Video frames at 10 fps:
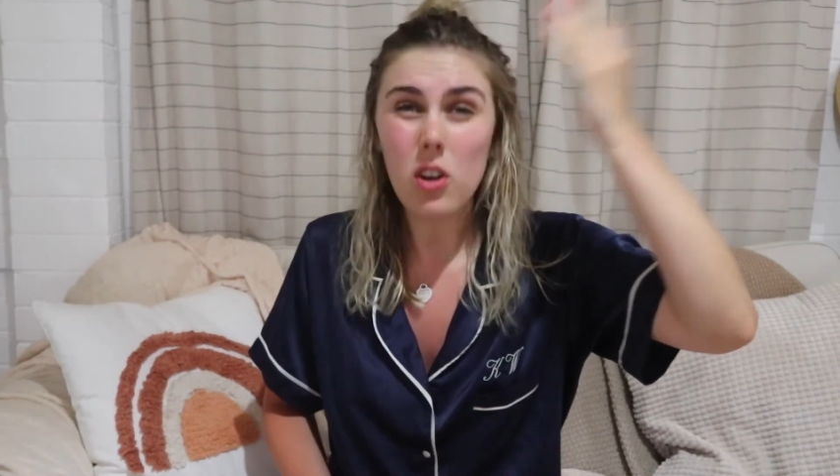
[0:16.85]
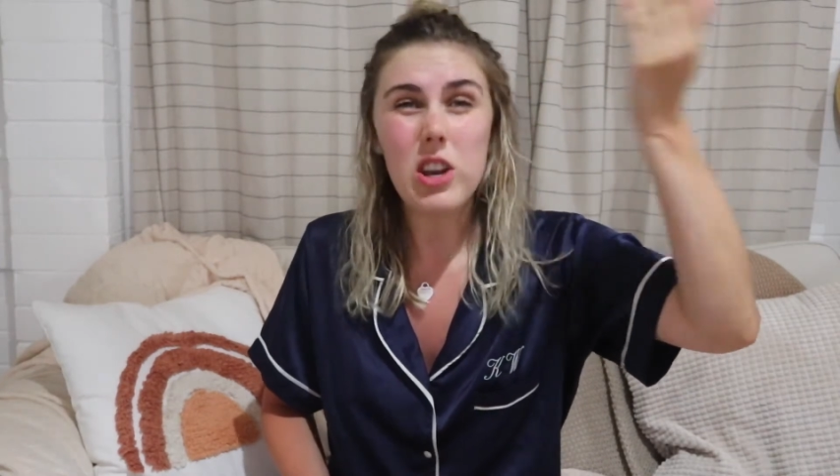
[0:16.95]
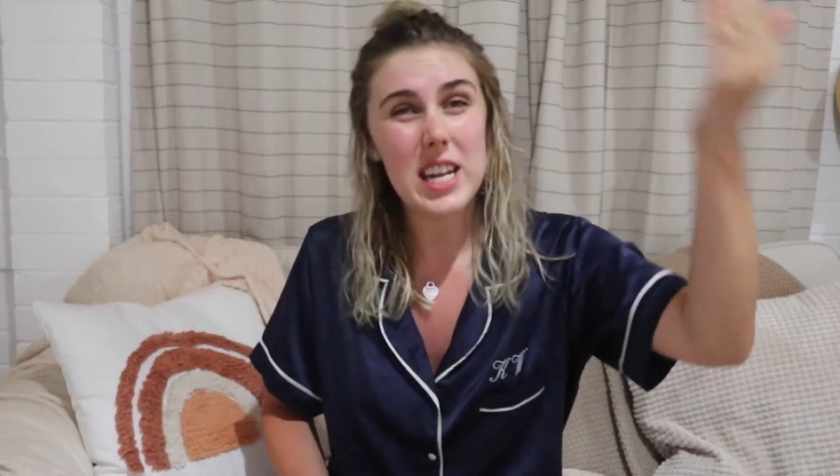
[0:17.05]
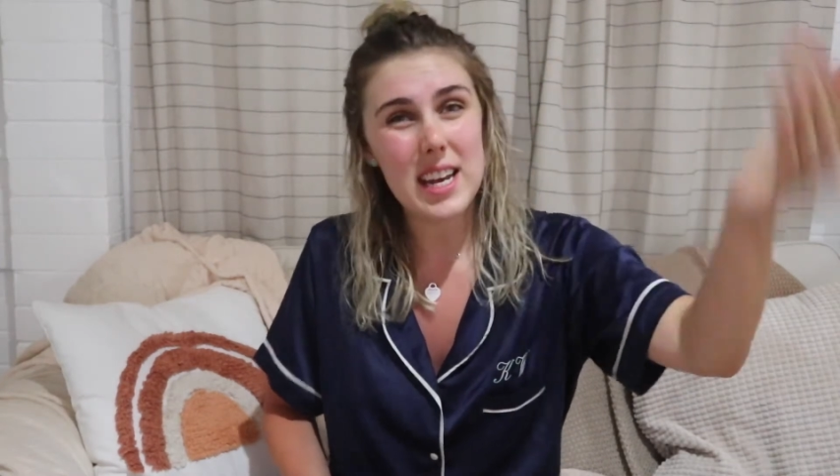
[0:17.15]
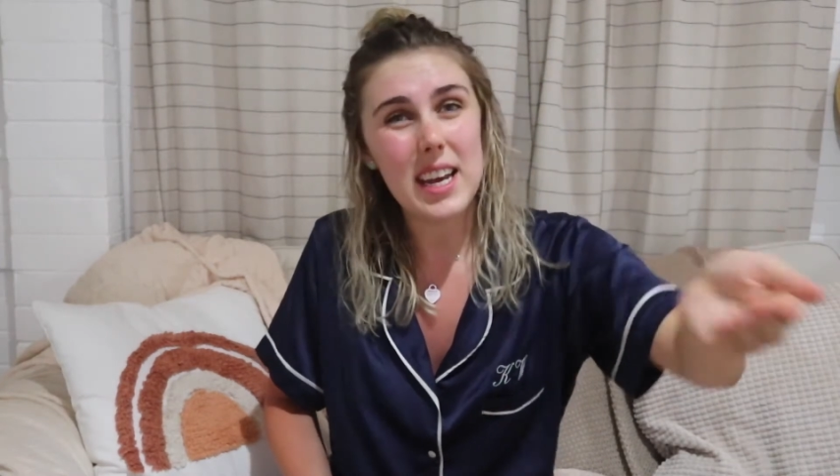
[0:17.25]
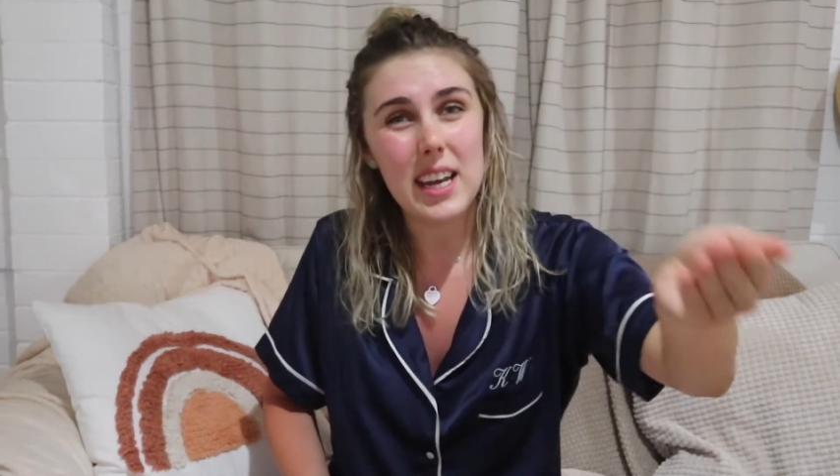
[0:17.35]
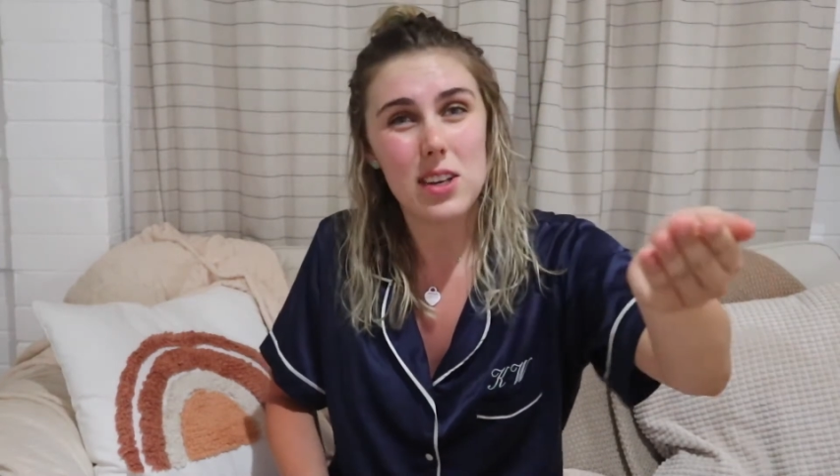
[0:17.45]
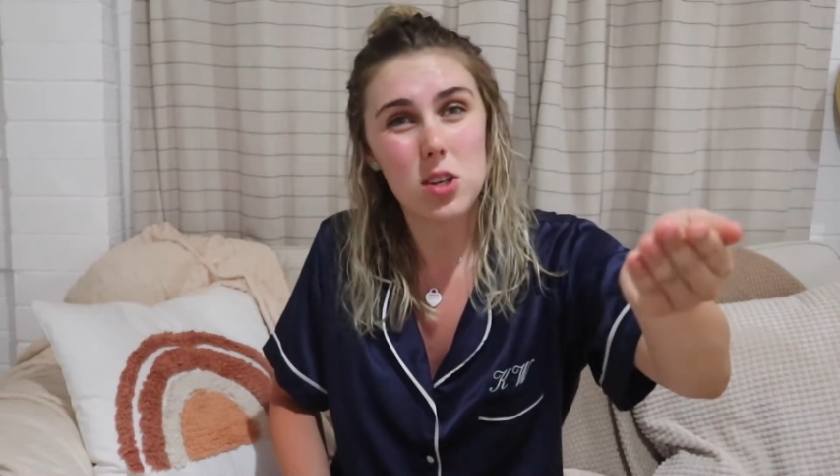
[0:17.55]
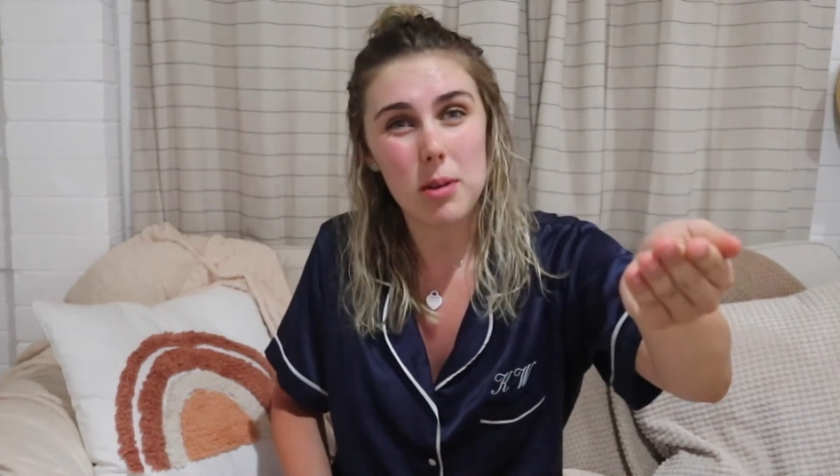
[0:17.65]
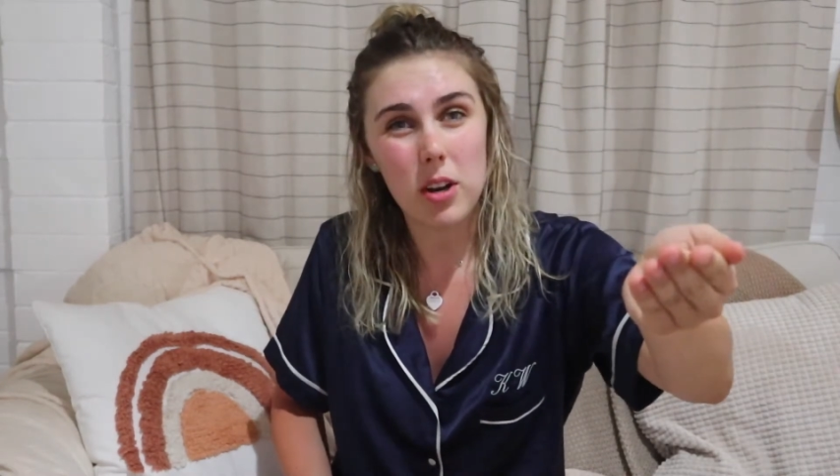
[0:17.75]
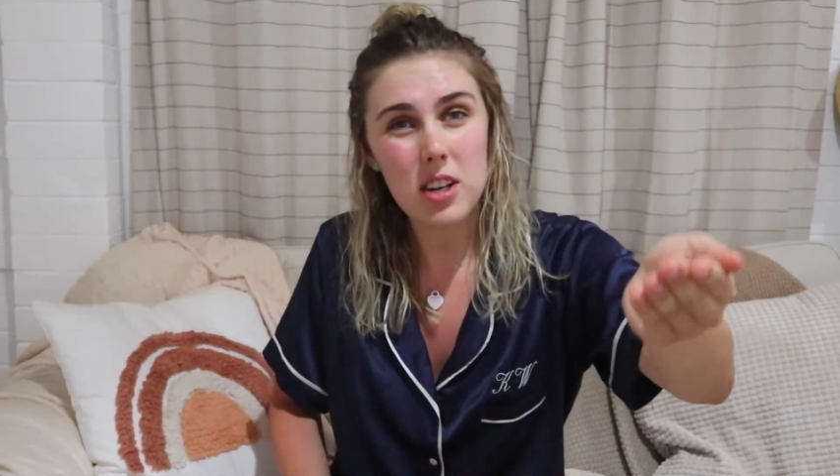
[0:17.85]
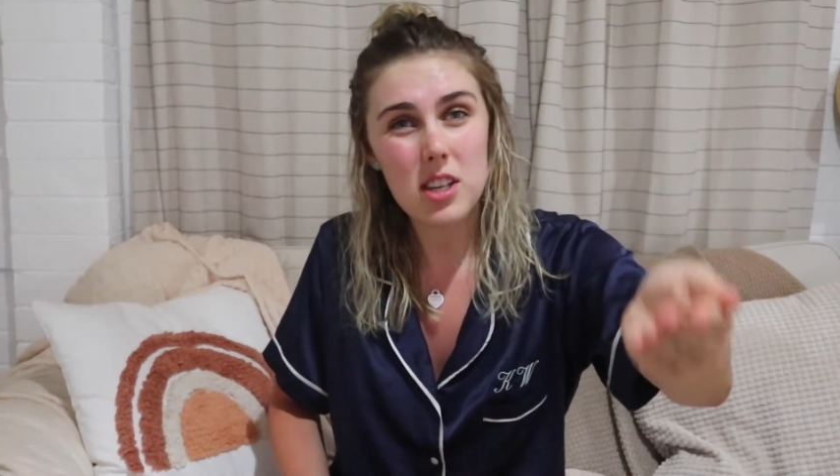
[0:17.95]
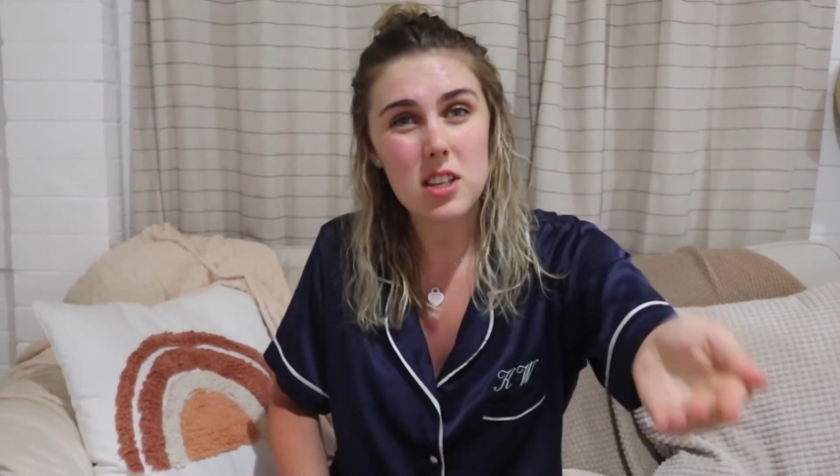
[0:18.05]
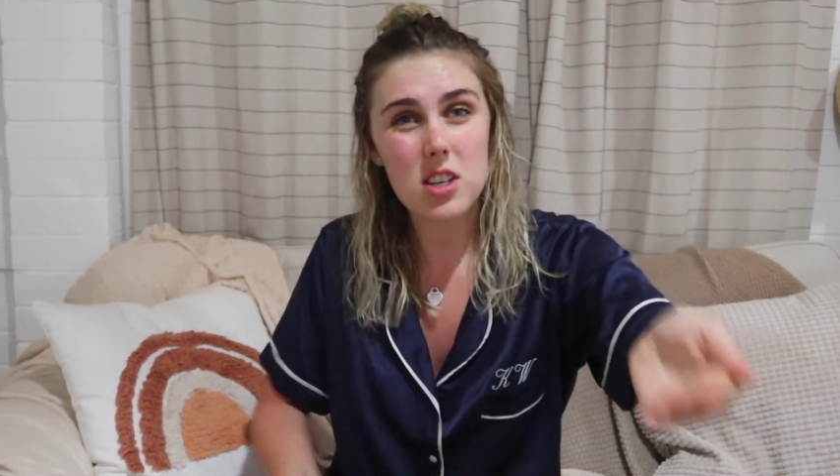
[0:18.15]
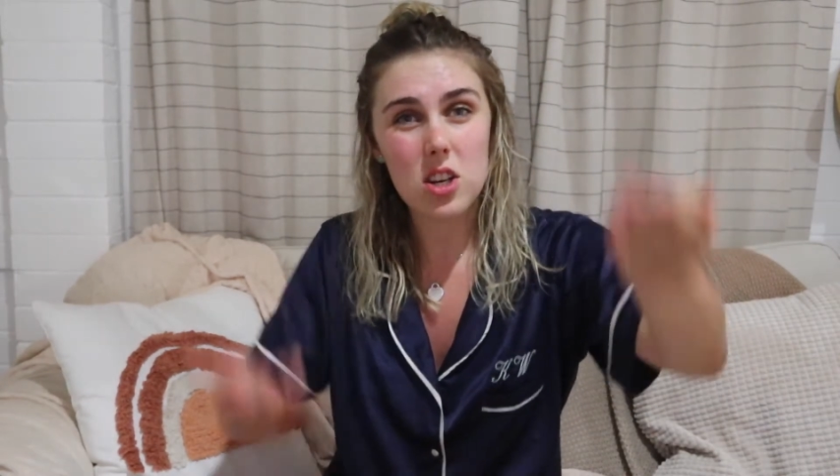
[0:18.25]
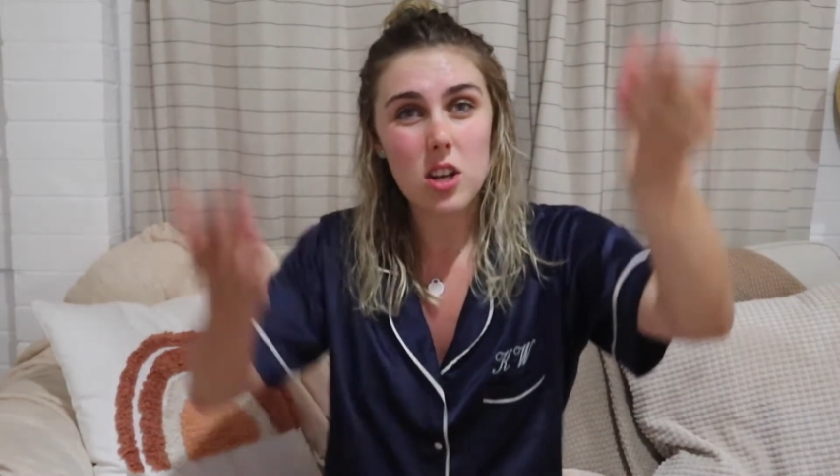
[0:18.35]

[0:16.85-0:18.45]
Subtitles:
year, to be honest.